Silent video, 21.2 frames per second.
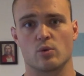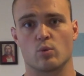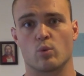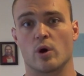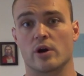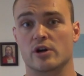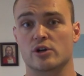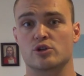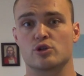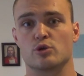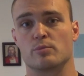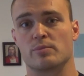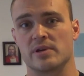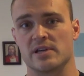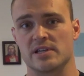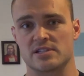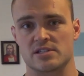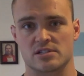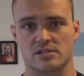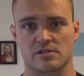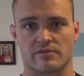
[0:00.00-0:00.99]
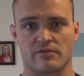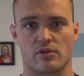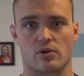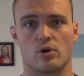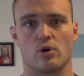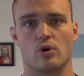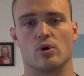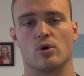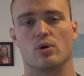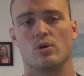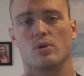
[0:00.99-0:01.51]
one or two pieces of the
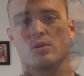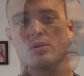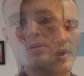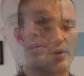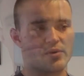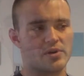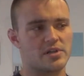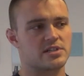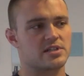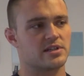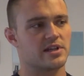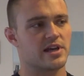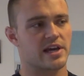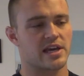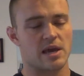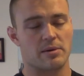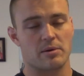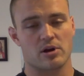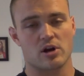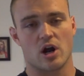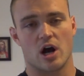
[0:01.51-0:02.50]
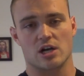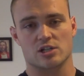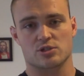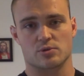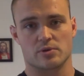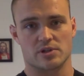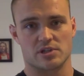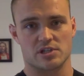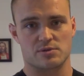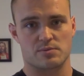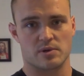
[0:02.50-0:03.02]
whole. Recently I came across one
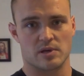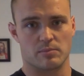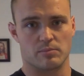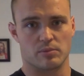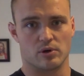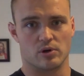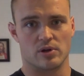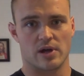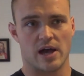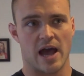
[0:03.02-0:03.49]
of these people